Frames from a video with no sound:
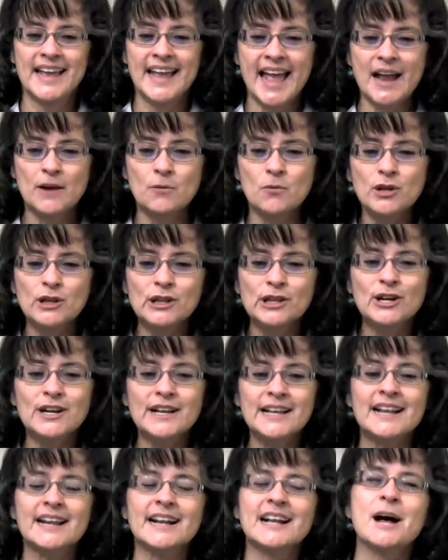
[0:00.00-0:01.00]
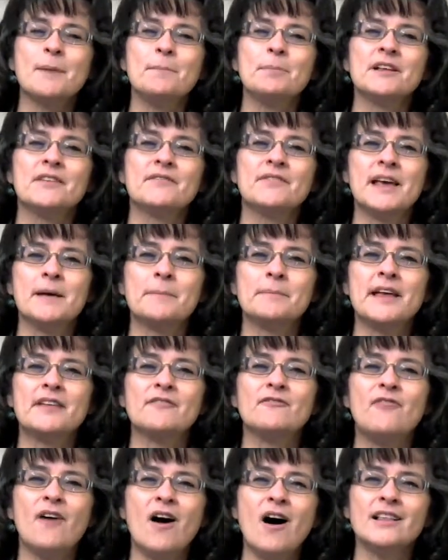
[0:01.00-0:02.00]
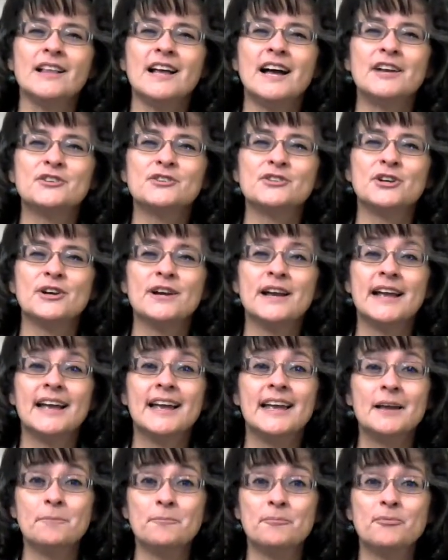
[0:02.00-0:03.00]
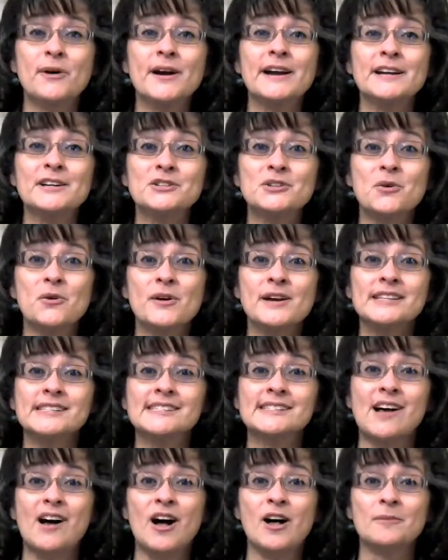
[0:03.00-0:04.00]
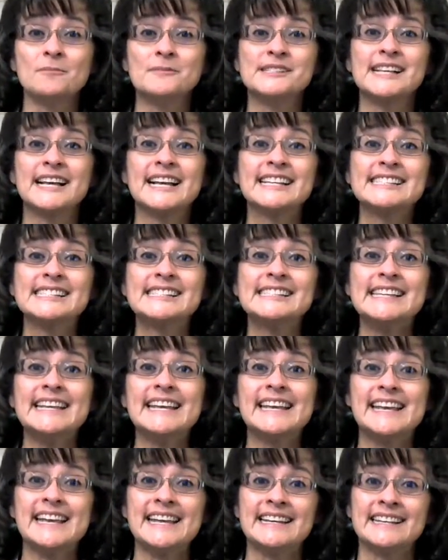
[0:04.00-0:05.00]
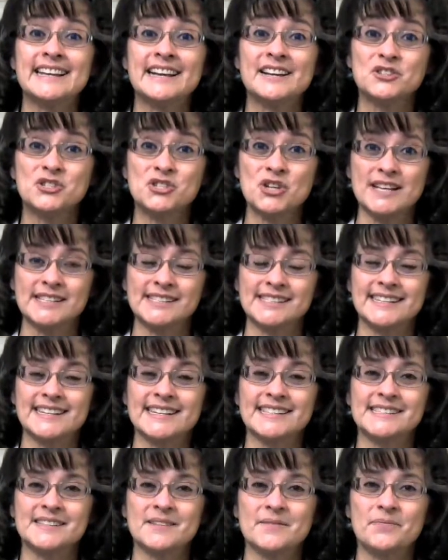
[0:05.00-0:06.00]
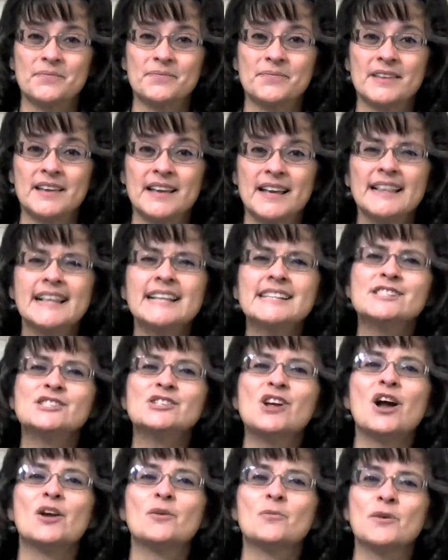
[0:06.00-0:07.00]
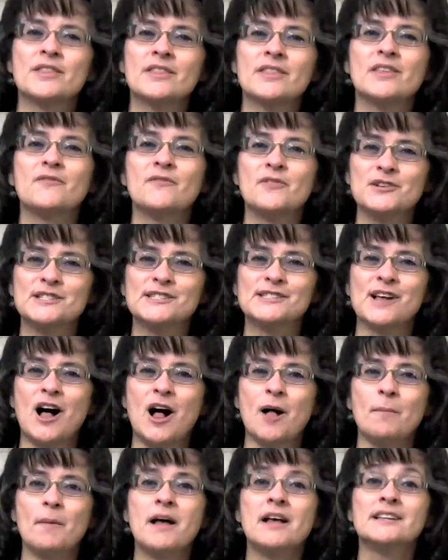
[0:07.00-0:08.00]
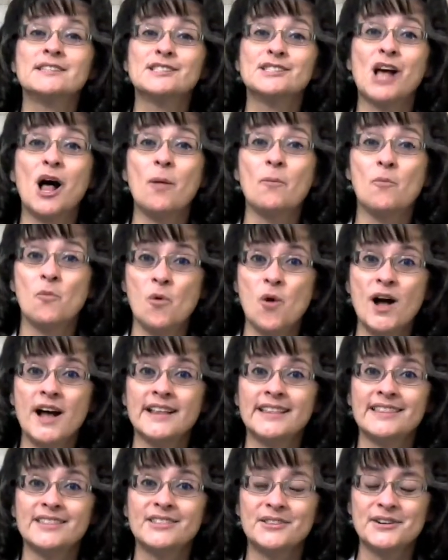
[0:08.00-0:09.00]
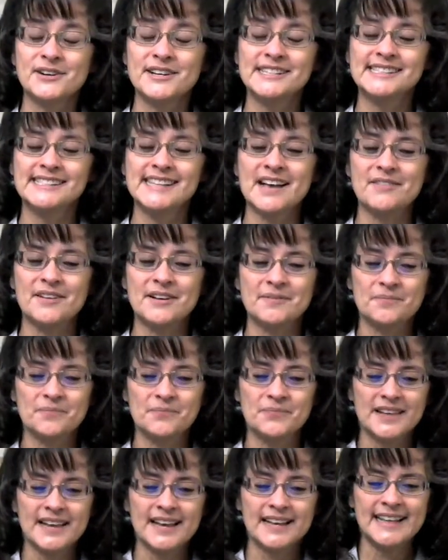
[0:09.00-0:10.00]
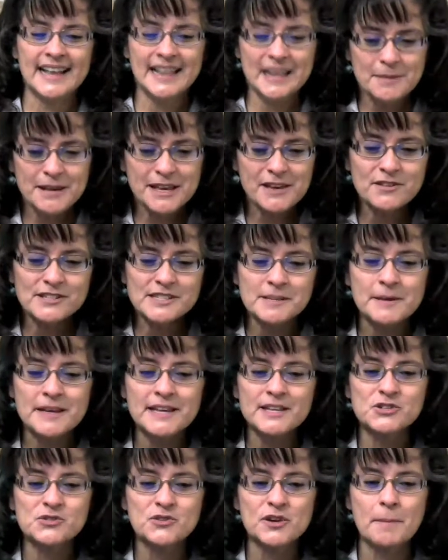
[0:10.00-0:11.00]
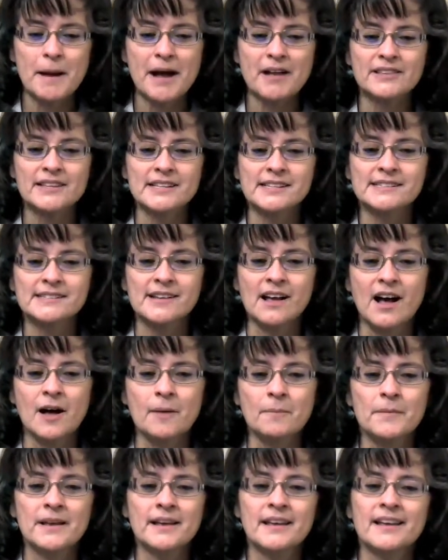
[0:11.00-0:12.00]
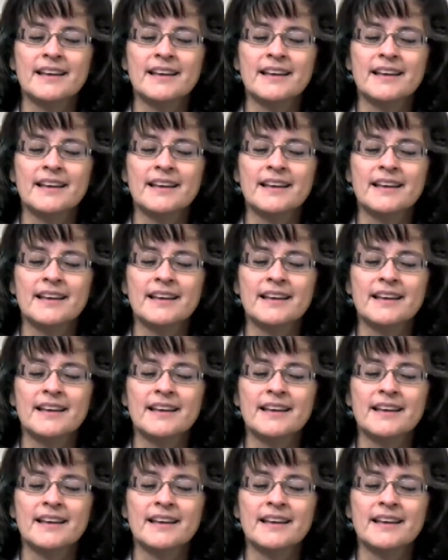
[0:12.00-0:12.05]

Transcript: And we'll look at a couple of them that fall under imprecatory Psalms seeking justice. Let's start with the first Psalm, Psalm 137. Now, let me give you some history about this Psalm.